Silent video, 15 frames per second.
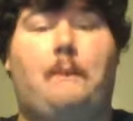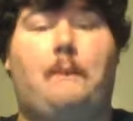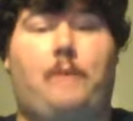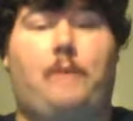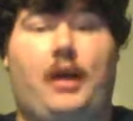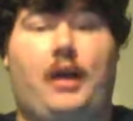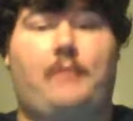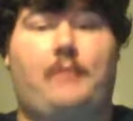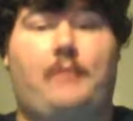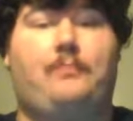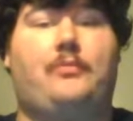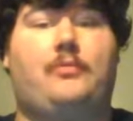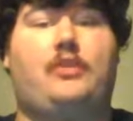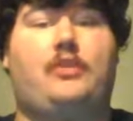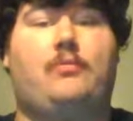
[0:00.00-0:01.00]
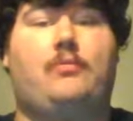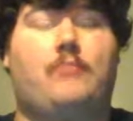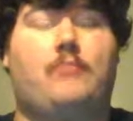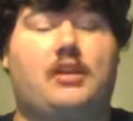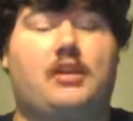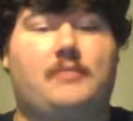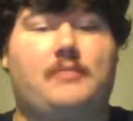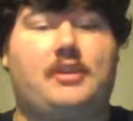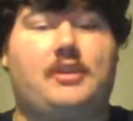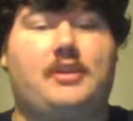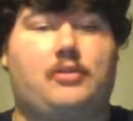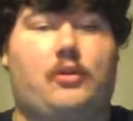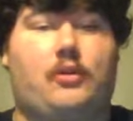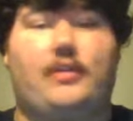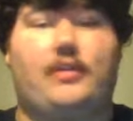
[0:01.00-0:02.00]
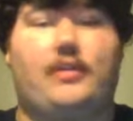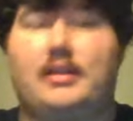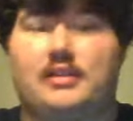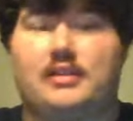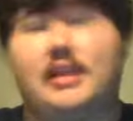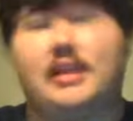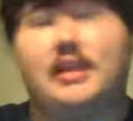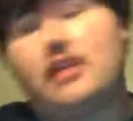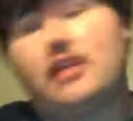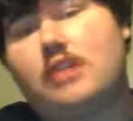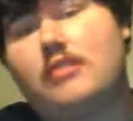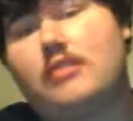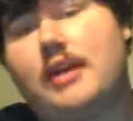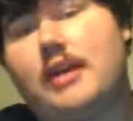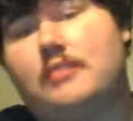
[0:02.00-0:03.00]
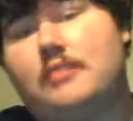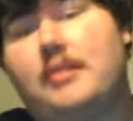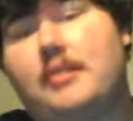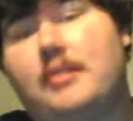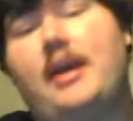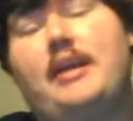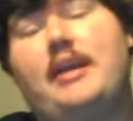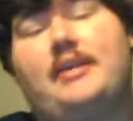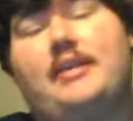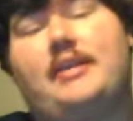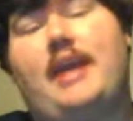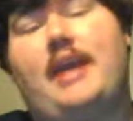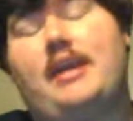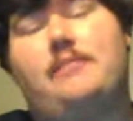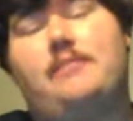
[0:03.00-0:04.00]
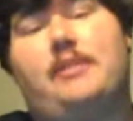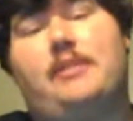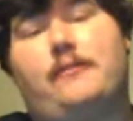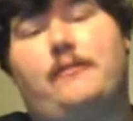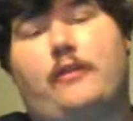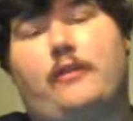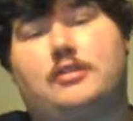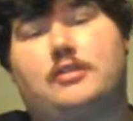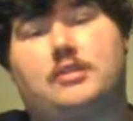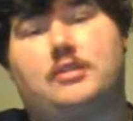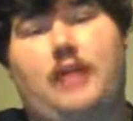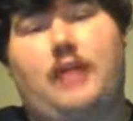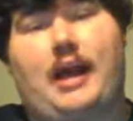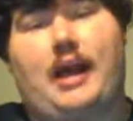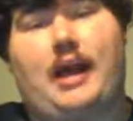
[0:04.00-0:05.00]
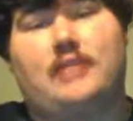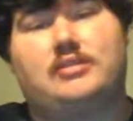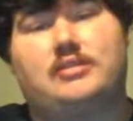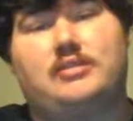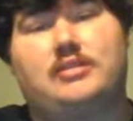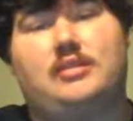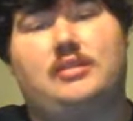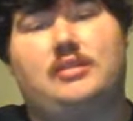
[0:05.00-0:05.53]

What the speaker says: but you must make sure that the $10 item can be first class.